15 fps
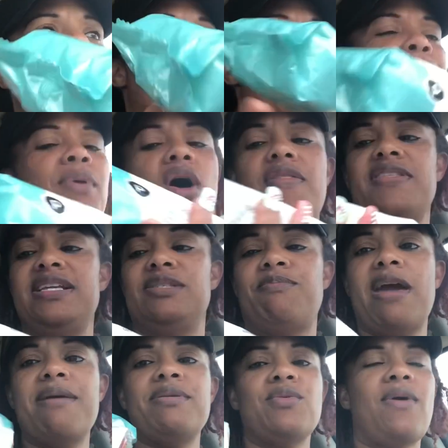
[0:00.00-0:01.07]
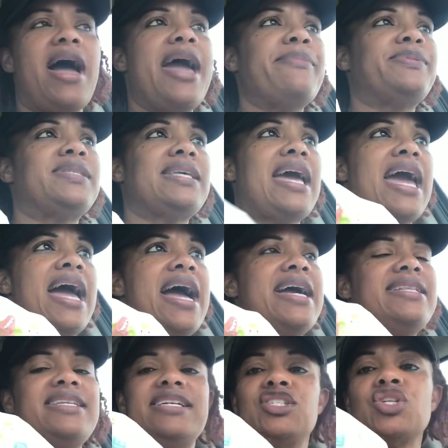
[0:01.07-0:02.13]
I bought these baby wipes
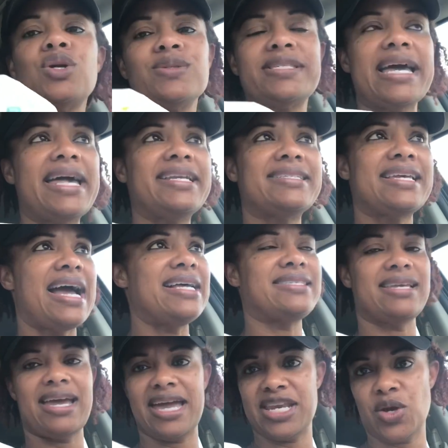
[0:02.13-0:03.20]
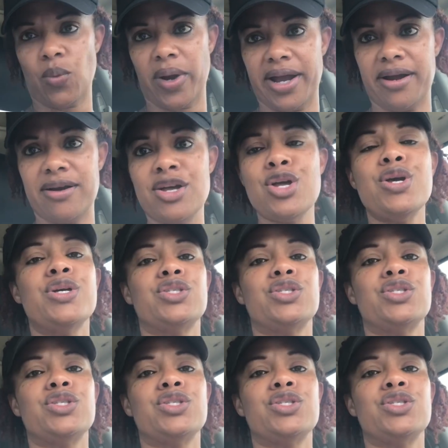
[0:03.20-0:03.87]
and there's no sanitizer anywhere.